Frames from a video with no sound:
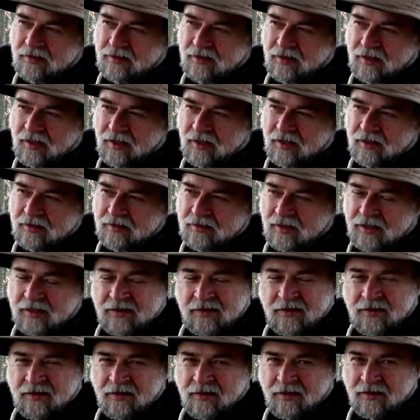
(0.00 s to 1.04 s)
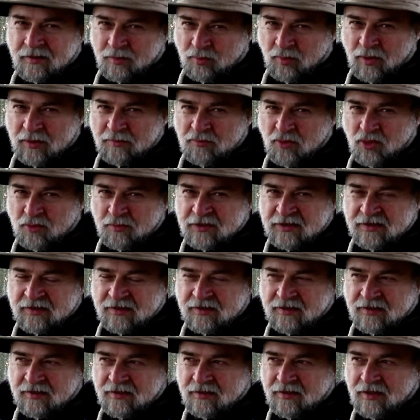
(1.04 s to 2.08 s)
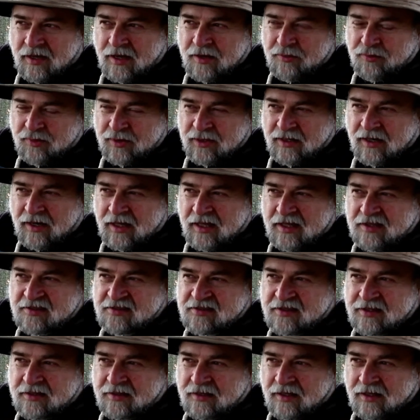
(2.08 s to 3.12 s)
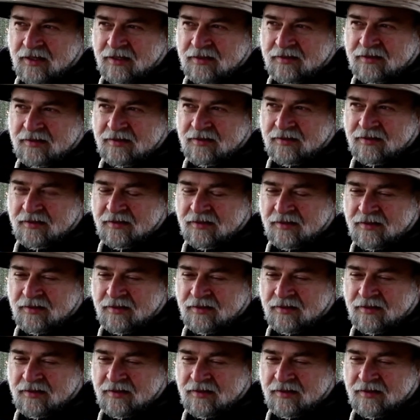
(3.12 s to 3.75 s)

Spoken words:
And then at one moment I realized that